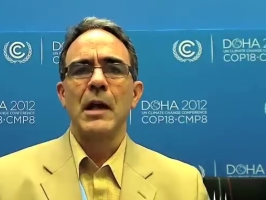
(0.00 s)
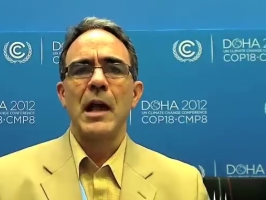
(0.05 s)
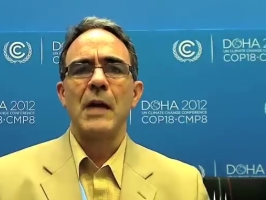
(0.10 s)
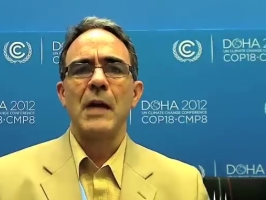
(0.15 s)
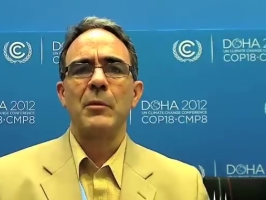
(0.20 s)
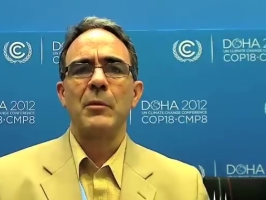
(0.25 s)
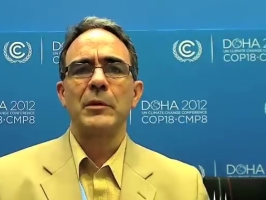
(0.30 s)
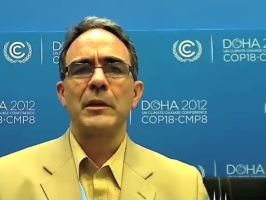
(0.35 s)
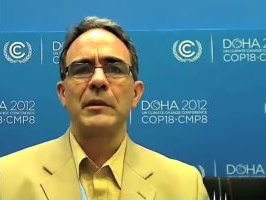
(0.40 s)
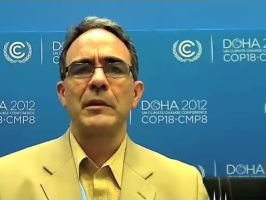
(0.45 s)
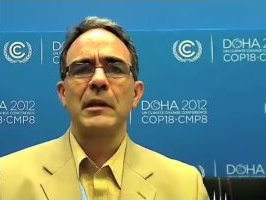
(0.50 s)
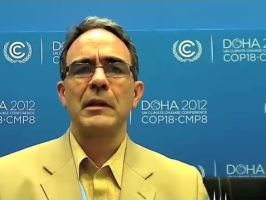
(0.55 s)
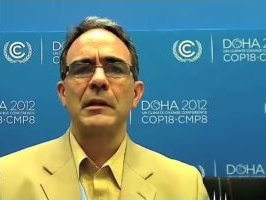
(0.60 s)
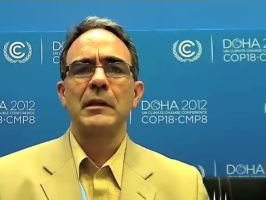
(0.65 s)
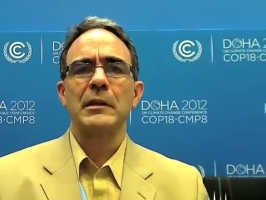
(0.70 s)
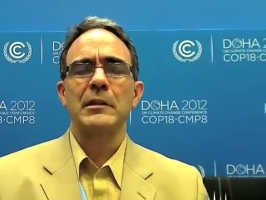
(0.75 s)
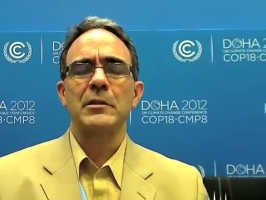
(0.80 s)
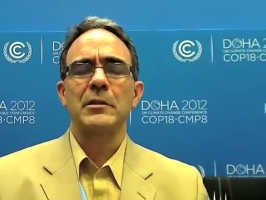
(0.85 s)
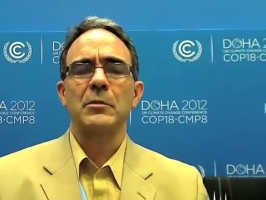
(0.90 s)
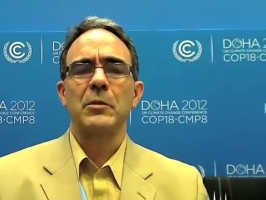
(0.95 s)
And what the
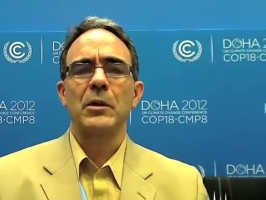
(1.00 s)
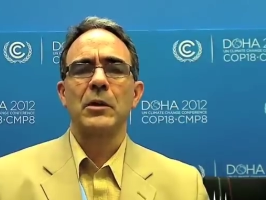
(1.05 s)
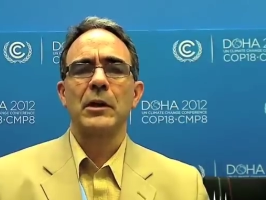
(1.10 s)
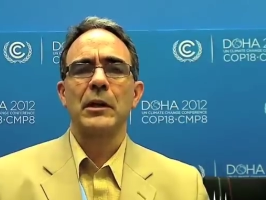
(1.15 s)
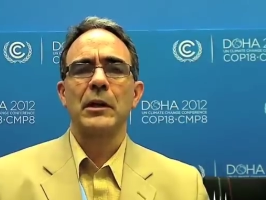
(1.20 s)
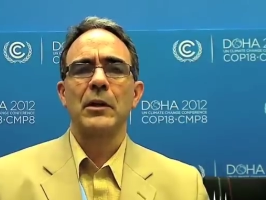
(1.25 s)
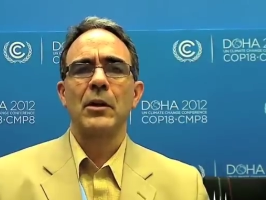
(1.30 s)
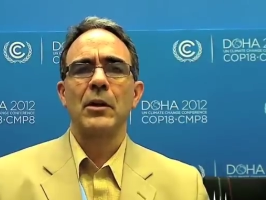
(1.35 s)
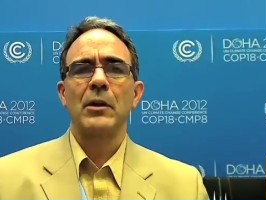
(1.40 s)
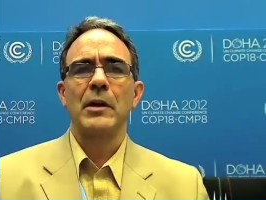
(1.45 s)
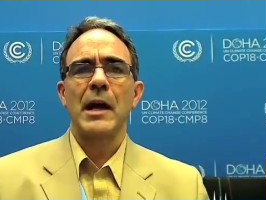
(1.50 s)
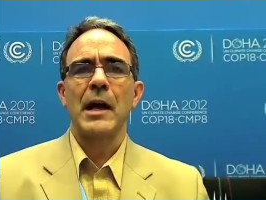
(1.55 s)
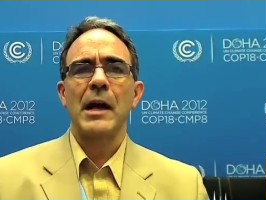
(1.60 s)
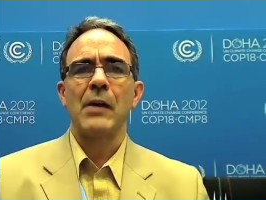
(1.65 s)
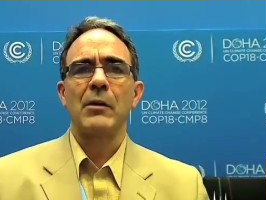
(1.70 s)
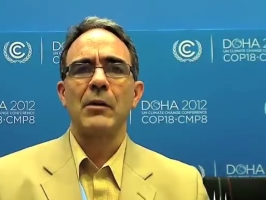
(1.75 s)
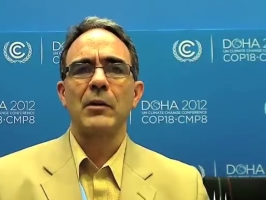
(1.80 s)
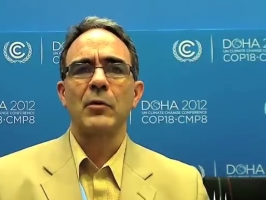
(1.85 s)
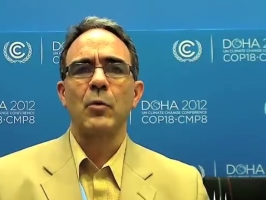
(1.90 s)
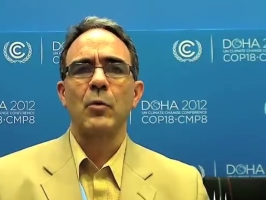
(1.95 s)
delegates are working on
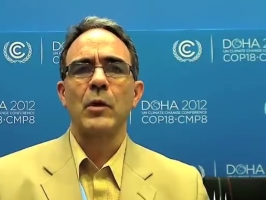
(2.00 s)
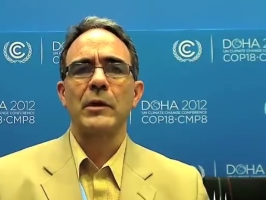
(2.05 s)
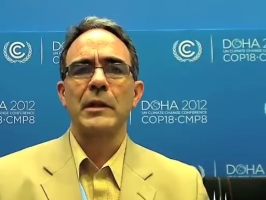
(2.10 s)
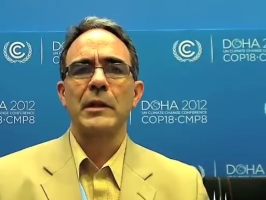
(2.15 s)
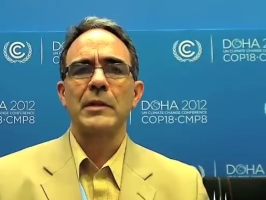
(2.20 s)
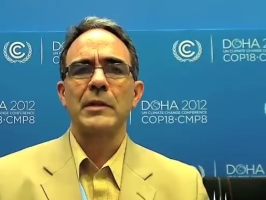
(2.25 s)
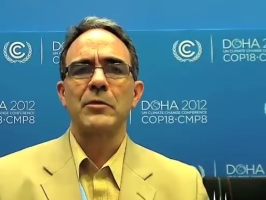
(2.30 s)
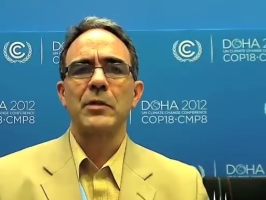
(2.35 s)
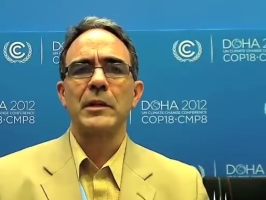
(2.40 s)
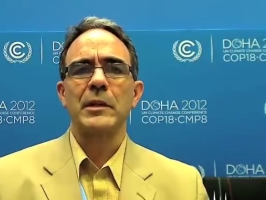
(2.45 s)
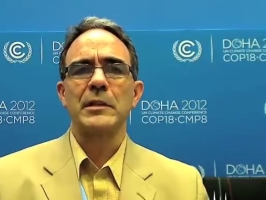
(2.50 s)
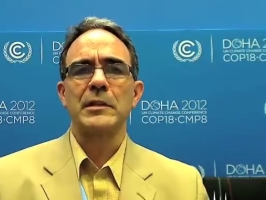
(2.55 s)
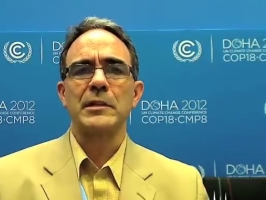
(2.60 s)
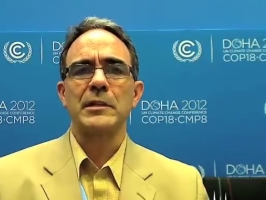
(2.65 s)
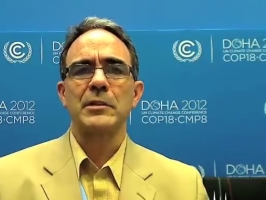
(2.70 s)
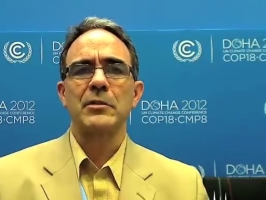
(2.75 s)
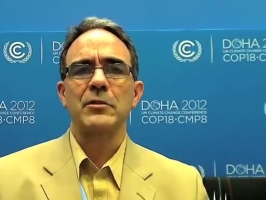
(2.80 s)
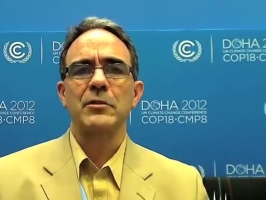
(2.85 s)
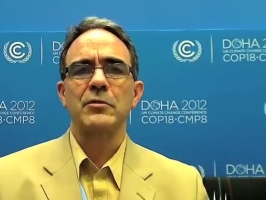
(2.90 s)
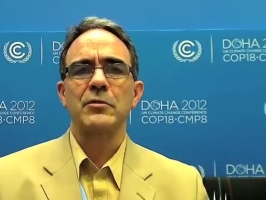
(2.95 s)
now is what that
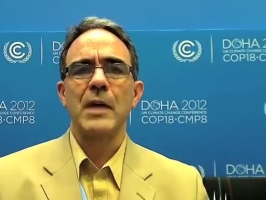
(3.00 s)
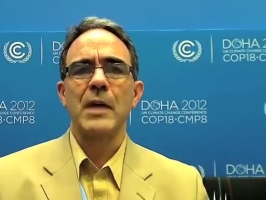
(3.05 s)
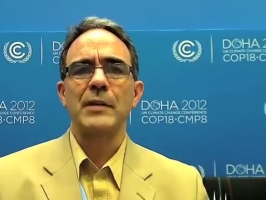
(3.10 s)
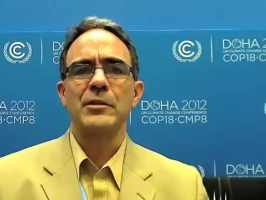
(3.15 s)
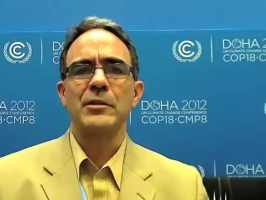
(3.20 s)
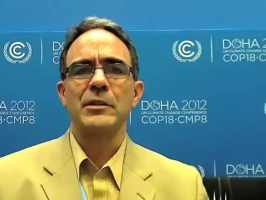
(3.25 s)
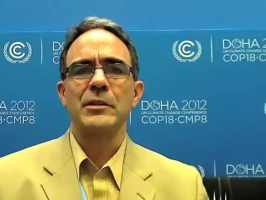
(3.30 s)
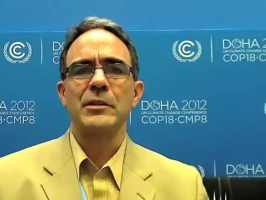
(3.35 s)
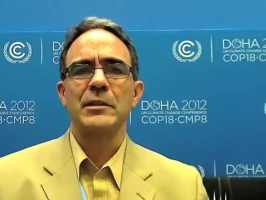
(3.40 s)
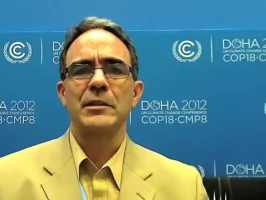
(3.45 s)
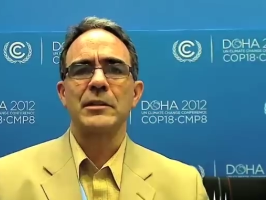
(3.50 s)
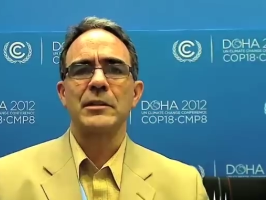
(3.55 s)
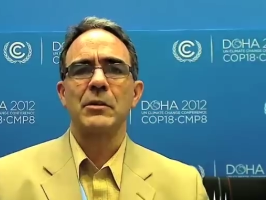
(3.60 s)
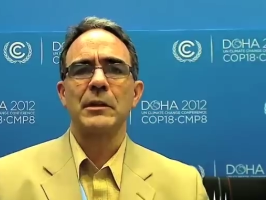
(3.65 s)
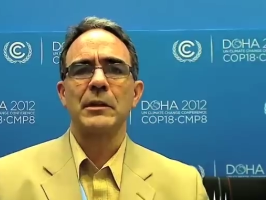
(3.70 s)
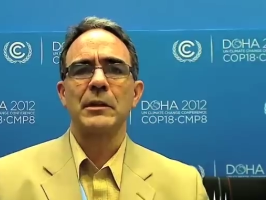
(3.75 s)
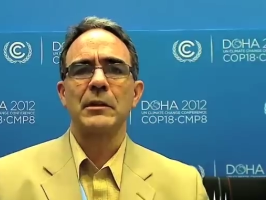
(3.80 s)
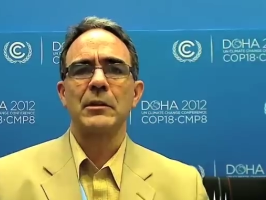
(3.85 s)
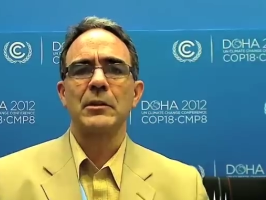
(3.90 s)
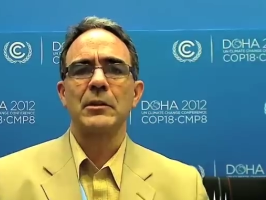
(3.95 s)
transitional strategy is going
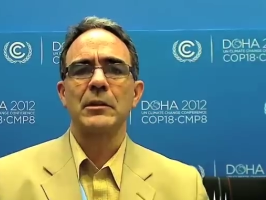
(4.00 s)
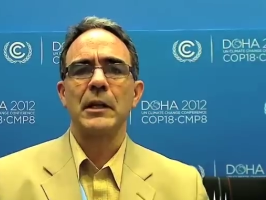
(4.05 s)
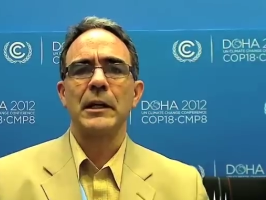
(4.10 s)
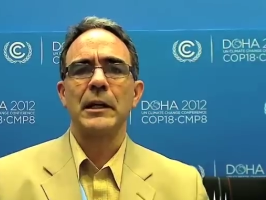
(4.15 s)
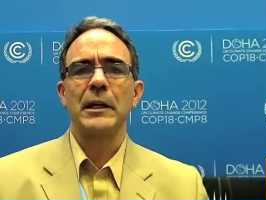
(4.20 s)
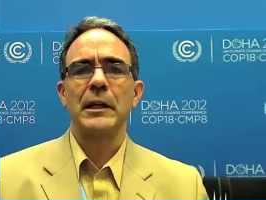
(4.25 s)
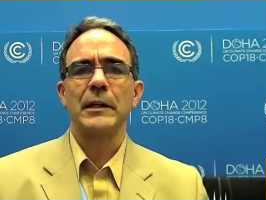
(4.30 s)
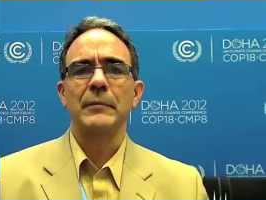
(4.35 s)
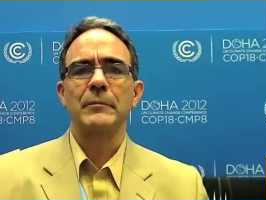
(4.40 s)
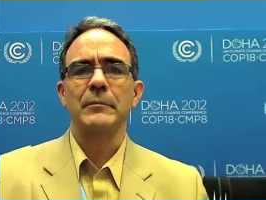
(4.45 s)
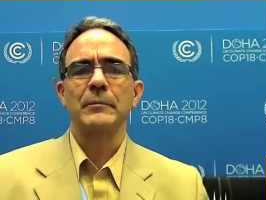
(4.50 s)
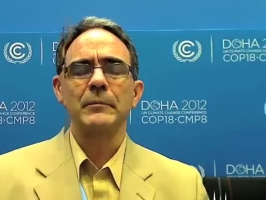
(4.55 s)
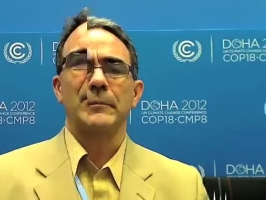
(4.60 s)
to look like.